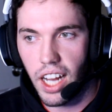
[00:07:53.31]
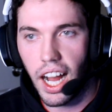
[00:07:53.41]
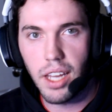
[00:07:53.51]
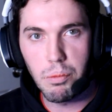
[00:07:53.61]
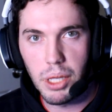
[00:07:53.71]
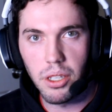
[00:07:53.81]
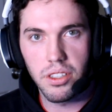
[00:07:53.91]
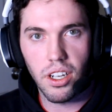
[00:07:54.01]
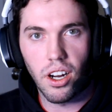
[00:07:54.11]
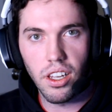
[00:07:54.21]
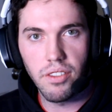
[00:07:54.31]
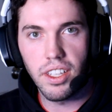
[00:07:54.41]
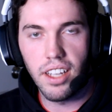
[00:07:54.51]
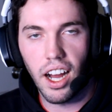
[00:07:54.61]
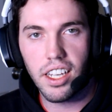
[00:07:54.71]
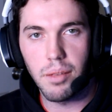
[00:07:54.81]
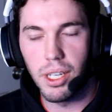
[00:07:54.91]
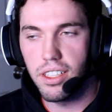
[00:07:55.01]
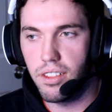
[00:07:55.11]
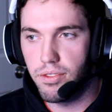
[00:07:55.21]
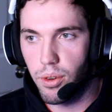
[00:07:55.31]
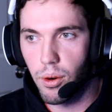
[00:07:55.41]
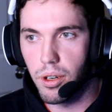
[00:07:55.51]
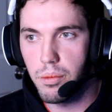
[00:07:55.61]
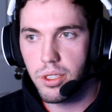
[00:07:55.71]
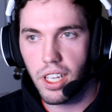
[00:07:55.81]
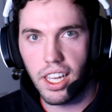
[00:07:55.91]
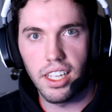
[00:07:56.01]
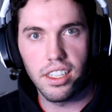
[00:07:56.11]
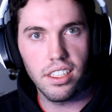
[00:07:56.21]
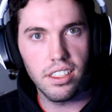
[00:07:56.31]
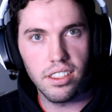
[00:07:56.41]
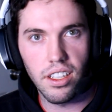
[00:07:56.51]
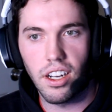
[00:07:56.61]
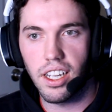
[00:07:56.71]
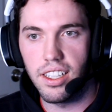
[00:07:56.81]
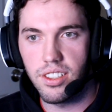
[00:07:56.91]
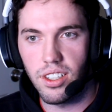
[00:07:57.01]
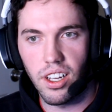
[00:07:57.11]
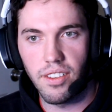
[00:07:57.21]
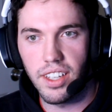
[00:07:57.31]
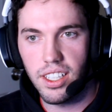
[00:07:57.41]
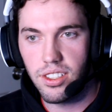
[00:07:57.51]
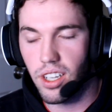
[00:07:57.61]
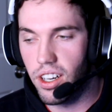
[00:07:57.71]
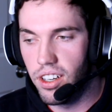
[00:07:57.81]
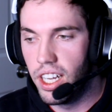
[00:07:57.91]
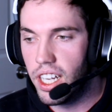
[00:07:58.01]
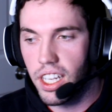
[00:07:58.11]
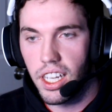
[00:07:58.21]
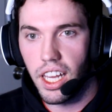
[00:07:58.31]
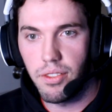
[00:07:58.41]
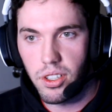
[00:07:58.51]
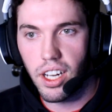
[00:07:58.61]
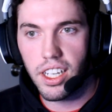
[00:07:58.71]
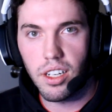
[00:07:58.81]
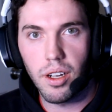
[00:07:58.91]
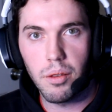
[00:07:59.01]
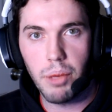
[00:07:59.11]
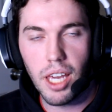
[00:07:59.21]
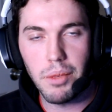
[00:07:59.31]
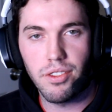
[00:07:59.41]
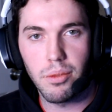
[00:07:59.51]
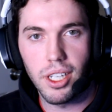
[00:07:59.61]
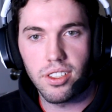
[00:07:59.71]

I built all of the document forms and logins and all of this. So if you're not going to pay me for my